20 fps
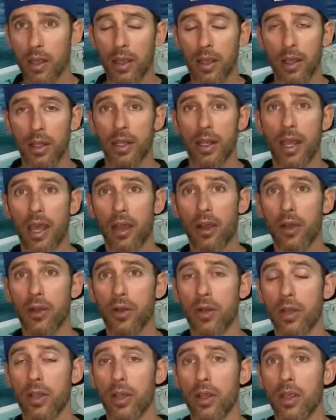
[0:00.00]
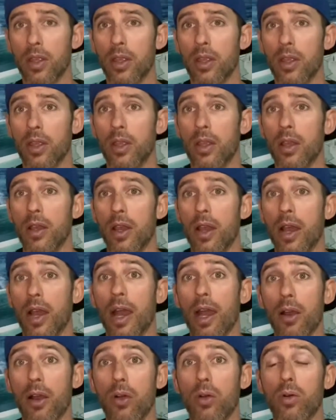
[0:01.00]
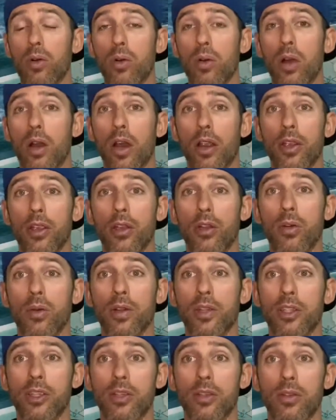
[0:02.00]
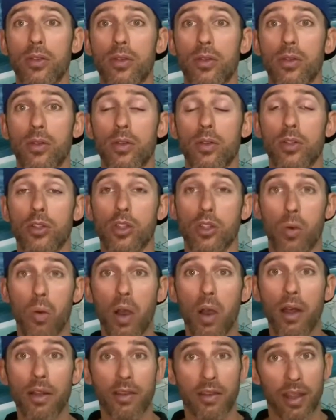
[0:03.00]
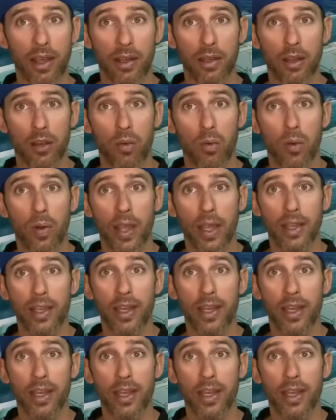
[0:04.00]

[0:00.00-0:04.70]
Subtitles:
Now, how are you going to squat then in a way that